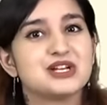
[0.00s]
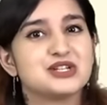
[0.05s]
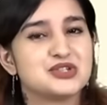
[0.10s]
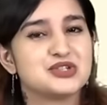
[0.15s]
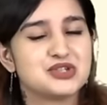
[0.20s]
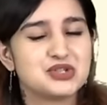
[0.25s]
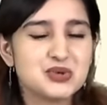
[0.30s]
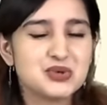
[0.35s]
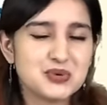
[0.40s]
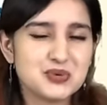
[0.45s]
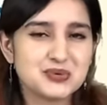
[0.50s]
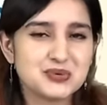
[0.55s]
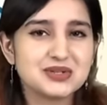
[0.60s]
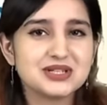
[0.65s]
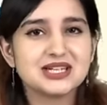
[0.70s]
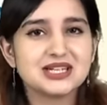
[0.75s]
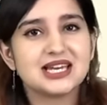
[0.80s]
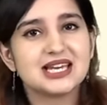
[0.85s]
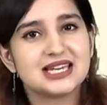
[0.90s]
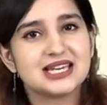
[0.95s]

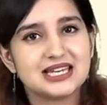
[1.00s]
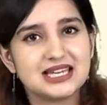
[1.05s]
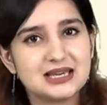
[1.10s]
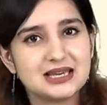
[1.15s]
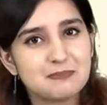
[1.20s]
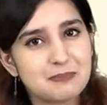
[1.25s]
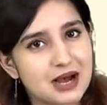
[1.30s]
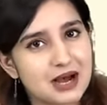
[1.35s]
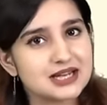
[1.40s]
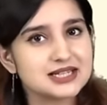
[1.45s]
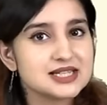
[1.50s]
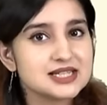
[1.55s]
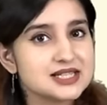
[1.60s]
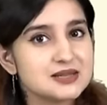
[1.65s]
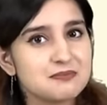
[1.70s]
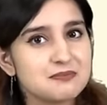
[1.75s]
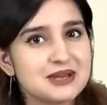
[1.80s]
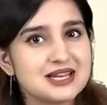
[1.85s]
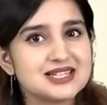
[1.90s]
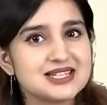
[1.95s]
Soon, he
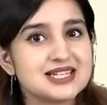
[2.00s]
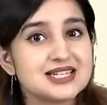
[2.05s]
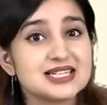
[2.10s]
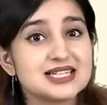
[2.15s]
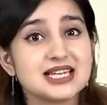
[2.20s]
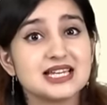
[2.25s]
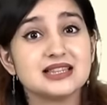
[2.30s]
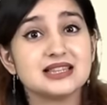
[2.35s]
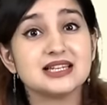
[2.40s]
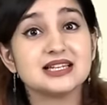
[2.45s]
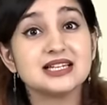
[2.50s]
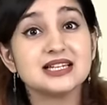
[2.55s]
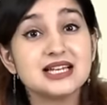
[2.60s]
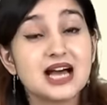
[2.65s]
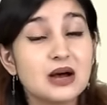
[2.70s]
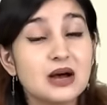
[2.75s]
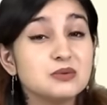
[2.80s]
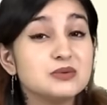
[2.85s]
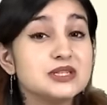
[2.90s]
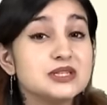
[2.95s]
participated in the
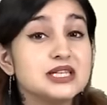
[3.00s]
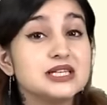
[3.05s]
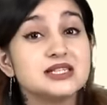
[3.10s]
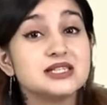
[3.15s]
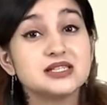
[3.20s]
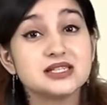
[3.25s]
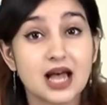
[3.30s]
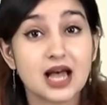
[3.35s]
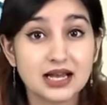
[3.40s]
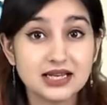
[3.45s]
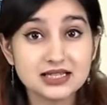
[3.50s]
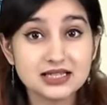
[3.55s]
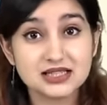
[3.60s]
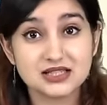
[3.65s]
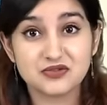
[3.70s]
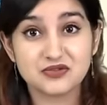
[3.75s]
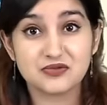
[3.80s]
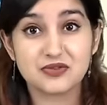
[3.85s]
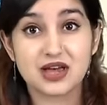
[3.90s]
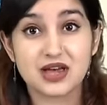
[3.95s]
county
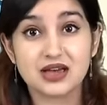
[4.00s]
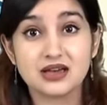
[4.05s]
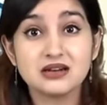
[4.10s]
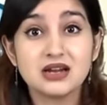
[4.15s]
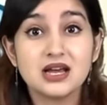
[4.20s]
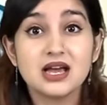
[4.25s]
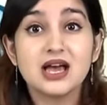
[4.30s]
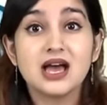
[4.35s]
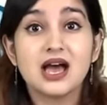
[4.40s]
science fair